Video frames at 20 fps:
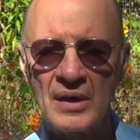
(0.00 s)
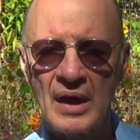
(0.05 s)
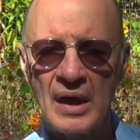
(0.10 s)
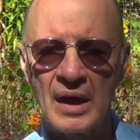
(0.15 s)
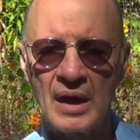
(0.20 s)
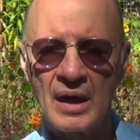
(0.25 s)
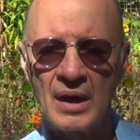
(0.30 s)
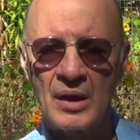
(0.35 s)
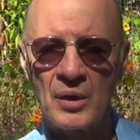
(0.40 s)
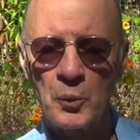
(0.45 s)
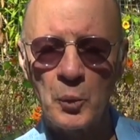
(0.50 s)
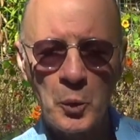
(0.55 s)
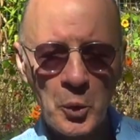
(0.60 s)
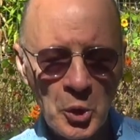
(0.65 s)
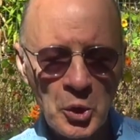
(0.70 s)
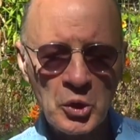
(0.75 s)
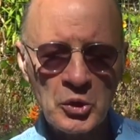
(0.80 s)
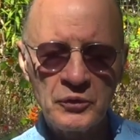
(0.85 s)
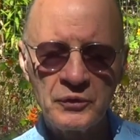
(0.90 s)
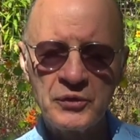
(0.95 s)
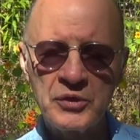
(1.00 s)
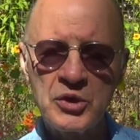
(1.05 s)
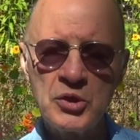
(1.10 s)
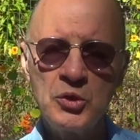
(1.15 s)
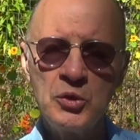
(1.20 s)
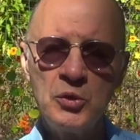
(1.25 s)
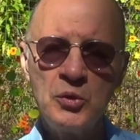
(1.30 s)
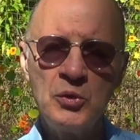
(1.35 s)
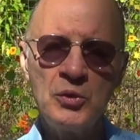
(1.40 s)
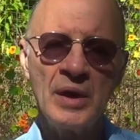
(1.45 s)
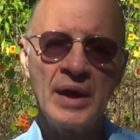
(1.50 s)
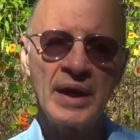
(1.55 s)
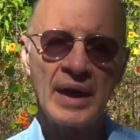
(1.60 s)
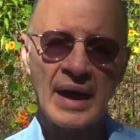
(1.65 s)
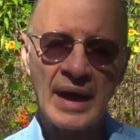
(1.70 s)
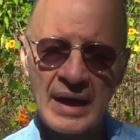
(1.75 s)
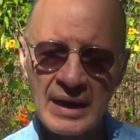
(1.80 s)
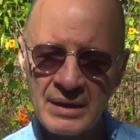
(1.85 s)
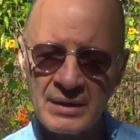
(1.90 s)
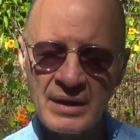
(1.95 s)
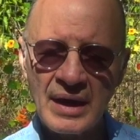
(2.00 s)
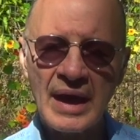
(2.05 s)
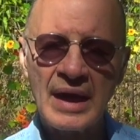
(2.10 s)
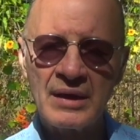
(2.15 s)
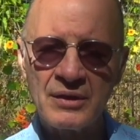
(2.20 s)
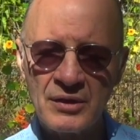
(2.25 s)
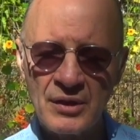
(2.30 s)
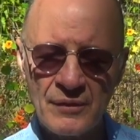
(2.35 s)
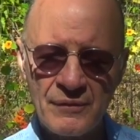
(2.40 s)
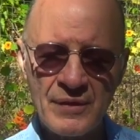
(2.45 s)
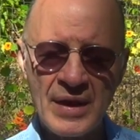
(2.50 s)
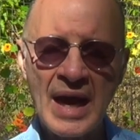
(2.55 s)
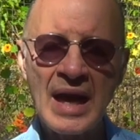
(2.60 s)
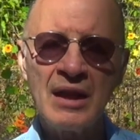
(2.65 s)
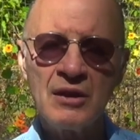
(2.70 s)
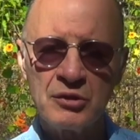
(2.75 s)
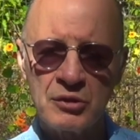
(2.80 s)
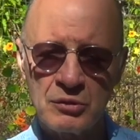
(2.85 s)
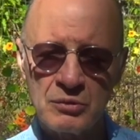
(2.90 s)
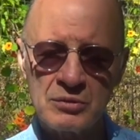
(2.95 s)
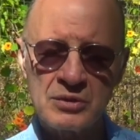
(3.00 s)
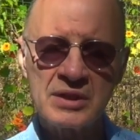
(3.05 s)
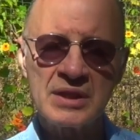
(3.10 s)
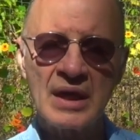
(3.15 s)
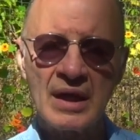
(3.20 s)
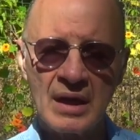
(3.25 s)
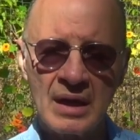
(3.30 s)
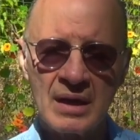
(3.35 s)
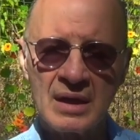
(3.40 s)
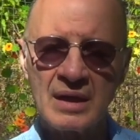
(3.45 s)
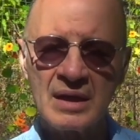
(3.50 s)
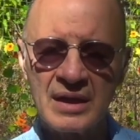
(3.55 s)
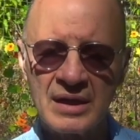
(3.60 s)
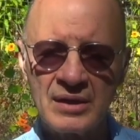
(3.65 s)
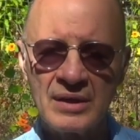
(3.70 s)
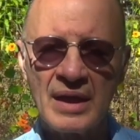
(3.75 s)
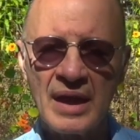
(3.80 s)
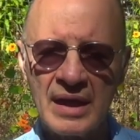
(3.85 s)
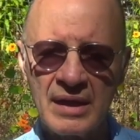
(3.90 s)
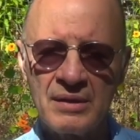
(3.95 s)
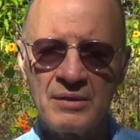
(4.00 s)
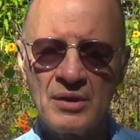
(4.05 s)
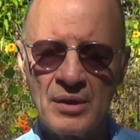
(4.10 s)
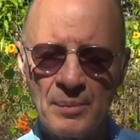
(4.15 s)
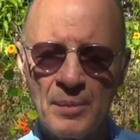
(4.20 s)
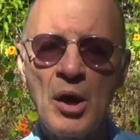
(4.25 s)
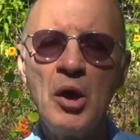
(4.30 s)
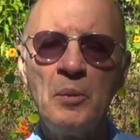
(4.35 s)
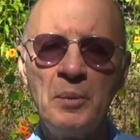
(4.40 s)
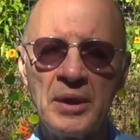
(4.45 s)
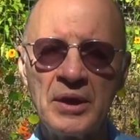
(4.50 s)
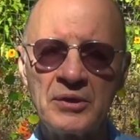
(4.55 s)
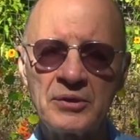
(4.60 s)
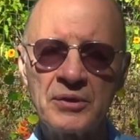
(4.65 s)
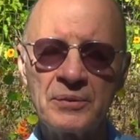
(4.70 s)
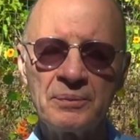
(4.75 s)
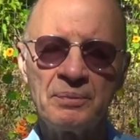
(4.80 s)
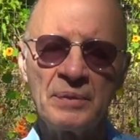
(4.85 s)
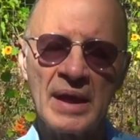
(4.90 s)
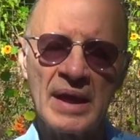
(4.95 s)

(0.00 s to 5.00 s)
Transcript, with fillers: our worldview, and, and the values uh, in, in the moment.